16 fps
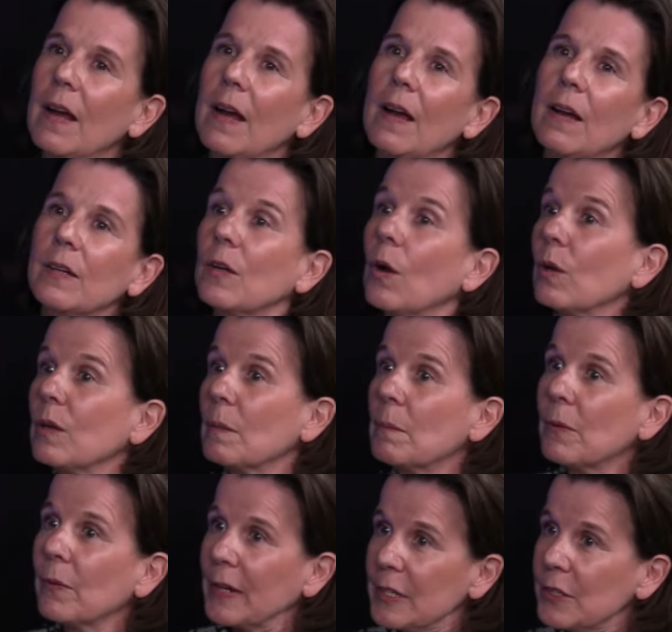uh,
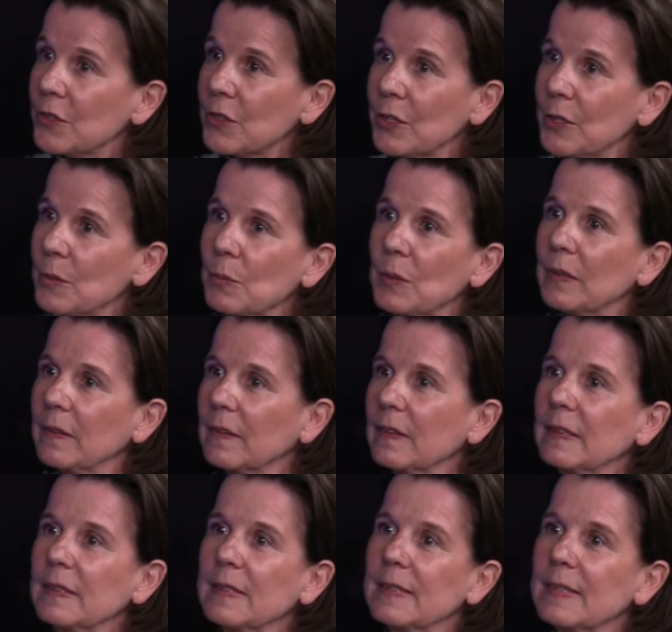collaboration with
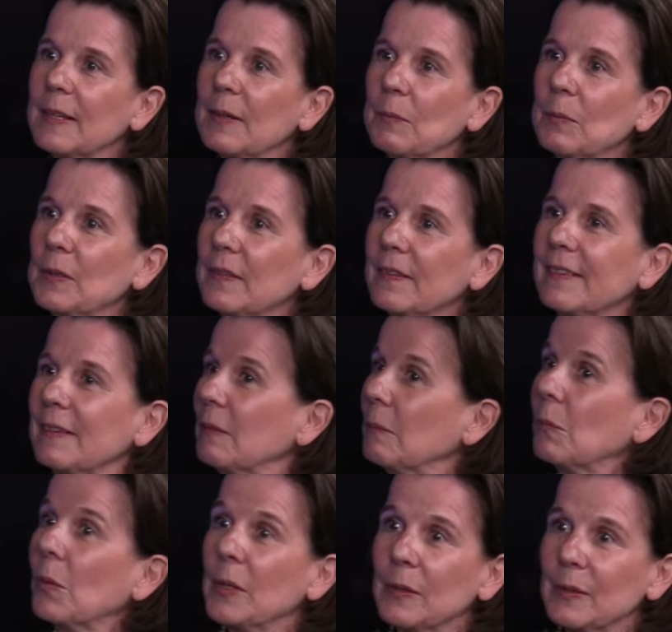this with
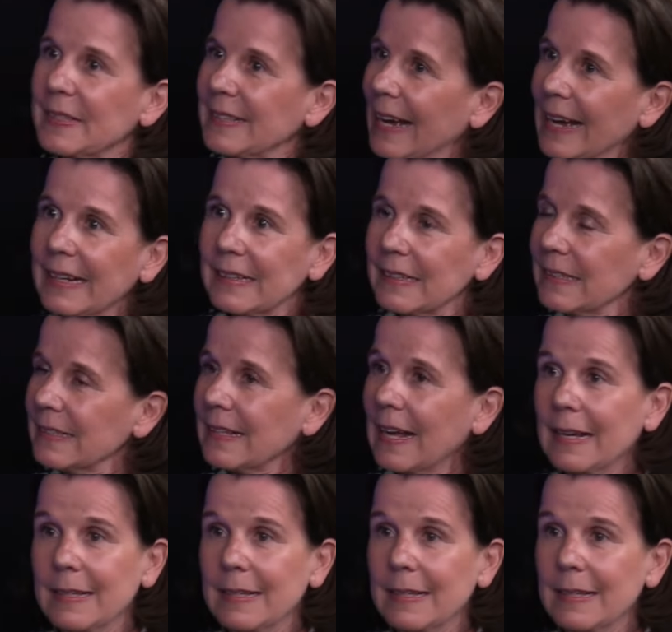Buenos Aires mm-hmm.